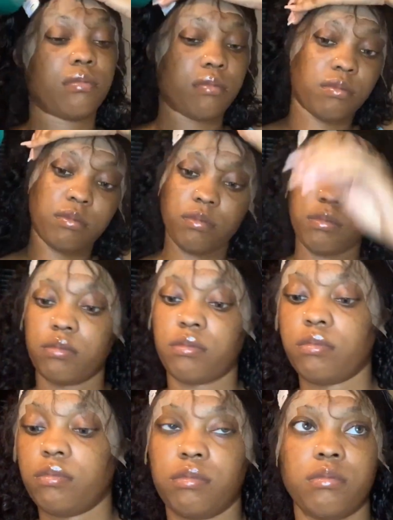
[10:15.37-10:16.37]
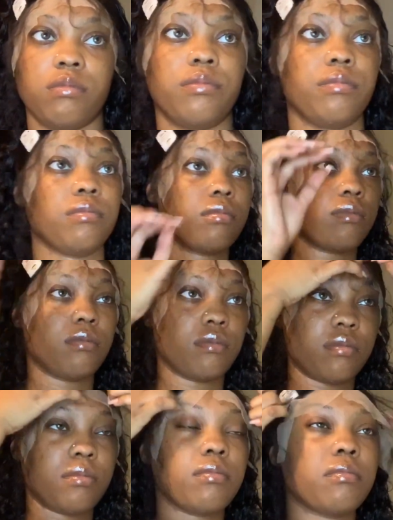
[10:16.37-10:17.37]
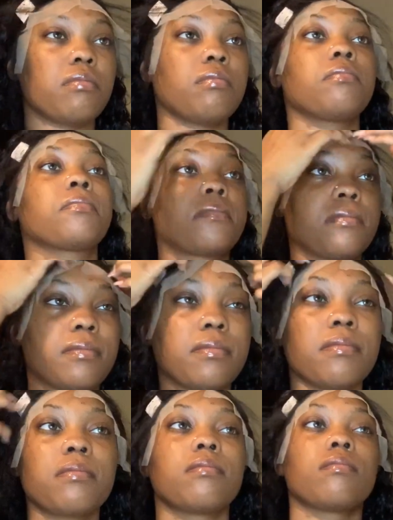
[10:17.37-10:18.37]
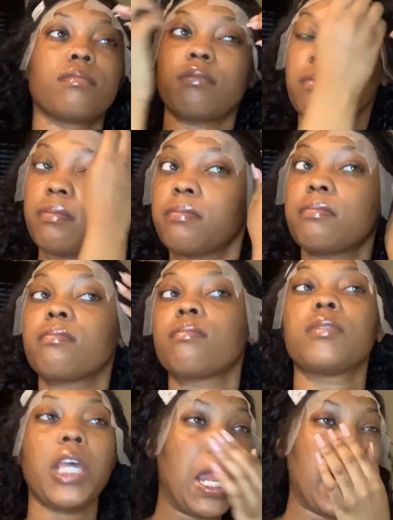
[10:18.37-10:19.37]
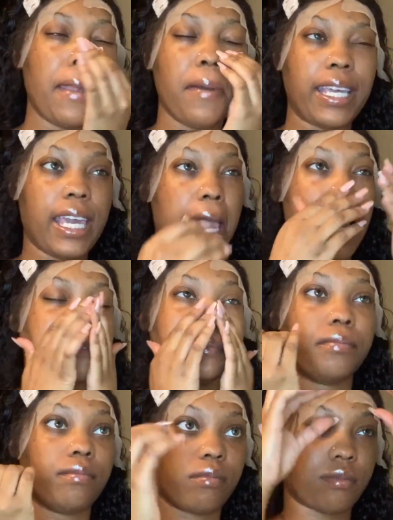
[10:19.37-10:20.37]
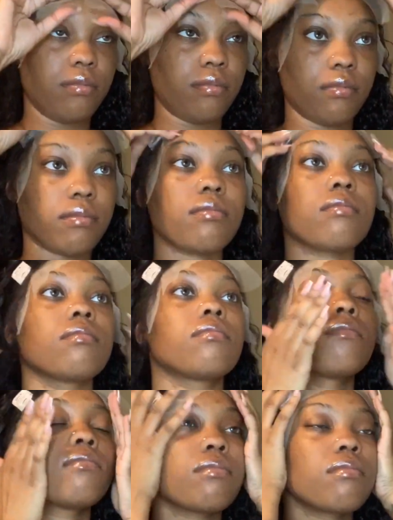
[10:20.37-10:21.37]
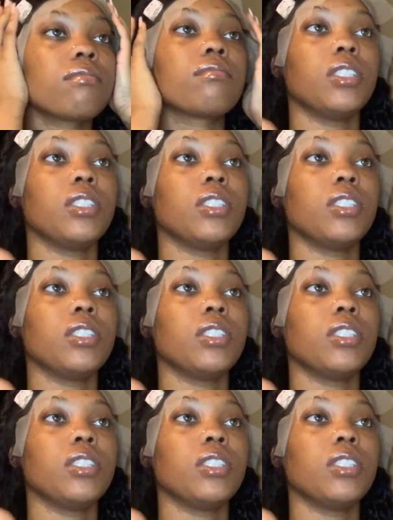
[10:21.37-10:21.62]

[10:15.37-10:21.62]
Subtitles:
and I was gonna do a makeup tutorial for you guys, but my camera had died.